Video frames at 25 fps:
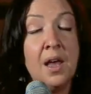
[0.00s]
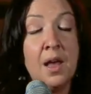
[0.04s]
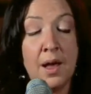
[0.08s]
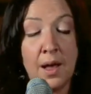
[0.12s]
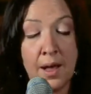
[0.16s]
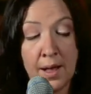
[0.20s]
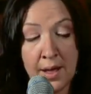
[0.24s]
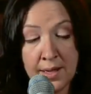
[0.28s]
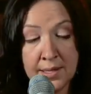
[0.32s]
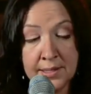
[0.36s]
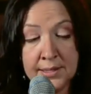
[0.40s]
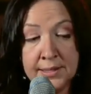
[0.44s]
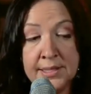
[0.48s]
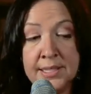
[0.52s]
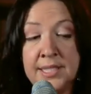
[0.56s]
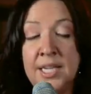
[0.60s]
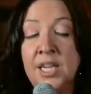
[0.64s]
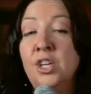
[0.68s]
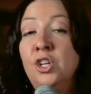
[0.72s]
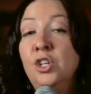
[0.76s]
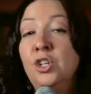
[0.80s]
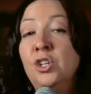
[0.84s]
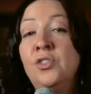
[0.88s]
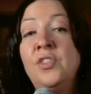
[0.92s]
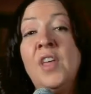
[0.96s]

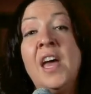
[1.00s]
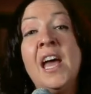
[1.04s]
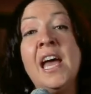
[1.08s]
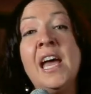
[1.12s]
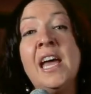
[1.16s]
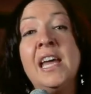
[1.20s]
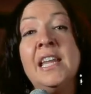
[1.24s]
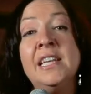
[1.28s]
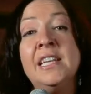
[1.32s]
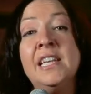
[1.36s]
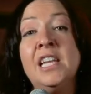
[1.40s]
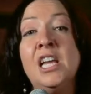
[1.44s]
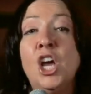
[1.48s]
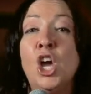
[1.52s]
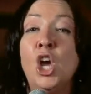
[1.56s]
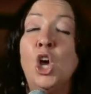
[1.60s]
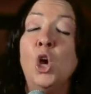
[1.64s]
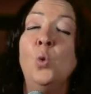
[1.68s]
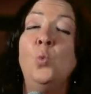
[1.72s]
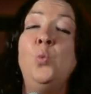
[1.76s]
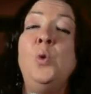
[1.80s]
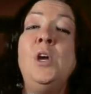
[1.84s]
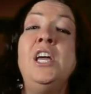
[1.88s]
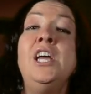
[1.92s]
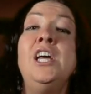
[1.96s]
Until then,
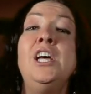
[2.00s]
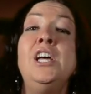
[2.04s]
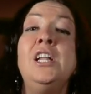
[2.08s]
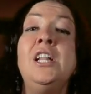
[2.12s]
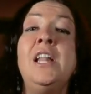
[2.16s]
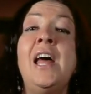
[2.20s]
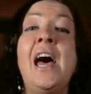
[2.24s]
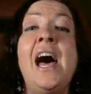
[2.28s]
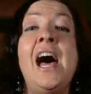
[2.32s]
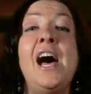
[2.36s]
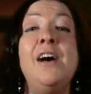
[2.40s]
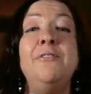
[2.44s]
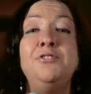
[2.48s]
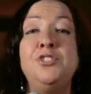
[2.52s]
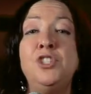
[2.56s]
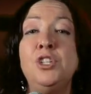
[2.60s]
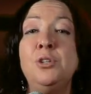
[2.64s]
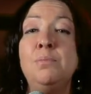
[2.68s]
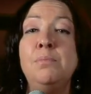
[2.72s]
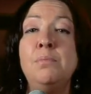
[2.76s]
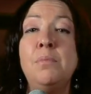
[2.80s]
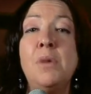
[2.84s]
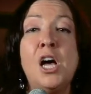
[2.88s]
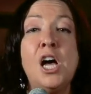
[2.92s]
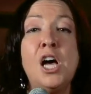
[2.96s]
we'll have to
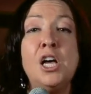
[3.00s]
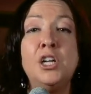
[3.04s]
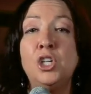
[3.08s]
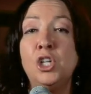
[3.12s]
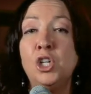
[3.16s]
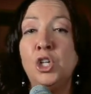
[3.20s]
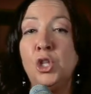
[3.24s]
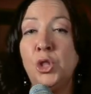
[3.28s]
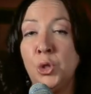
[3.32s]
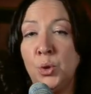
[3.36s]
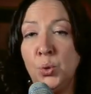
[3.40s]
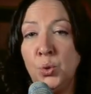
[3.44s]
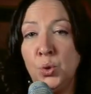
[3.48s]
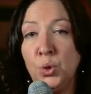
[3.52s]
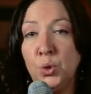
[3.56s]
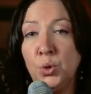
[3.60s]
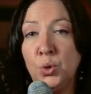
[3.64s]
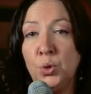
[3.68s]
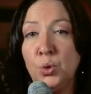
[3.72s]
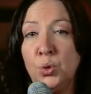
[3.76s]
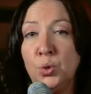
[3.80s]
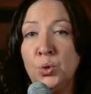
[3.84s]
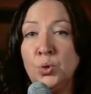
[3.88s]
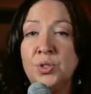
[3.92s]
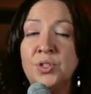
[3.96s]
muddle
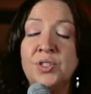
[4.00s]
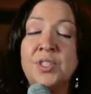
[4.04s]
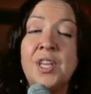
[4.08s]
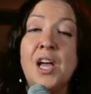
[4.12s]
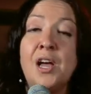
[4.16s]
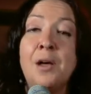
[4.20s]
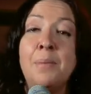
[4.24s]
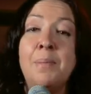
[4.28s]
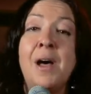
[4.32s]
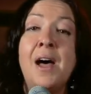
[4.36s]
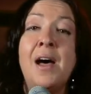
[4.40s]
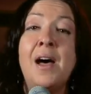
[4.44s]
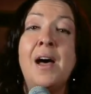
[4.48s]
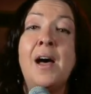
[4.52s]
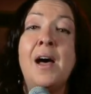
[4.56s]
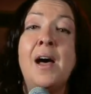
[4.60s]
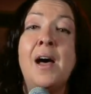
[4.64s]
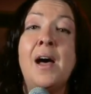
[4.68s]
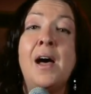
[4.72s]
through somehow.